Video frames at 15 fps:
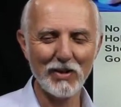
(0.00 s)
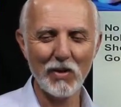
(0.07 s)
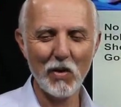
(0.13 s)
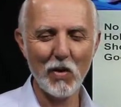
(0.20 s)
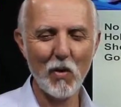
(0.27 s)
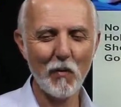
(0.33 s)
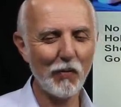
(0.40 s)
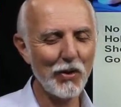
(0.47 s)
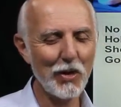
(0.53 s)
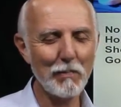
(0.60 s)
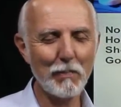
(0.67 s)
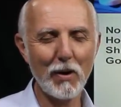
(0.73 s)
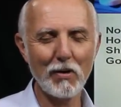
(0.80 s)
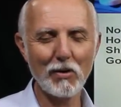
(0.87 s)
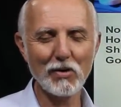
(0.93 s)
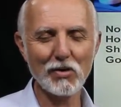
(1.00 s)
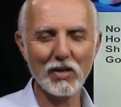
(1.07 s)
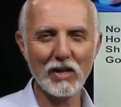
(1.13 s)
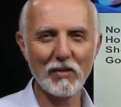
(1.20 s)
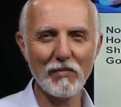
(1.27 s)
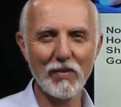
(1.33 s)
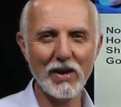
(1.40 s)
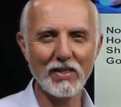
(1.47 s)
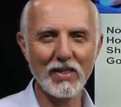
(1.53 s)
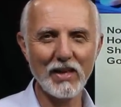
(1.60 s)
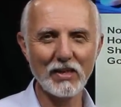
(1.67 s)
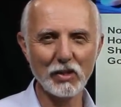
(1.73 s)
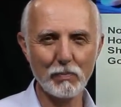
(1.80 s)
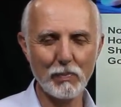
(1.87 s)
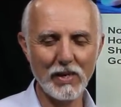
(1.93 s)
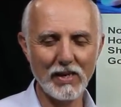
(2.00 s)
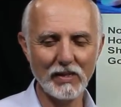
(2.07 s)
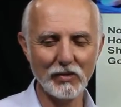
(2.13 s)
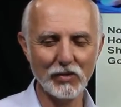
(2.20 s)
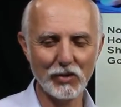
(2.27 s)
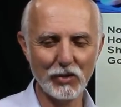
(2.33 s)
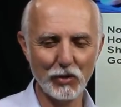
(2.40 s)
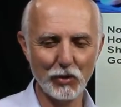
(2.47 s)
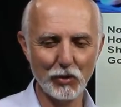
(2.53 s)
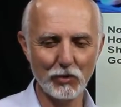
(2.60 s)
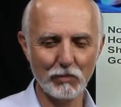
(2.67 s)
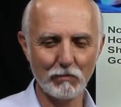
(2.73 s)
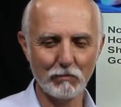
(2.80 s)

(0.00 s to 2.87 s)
Hopefully your partner is going to find that spade suit.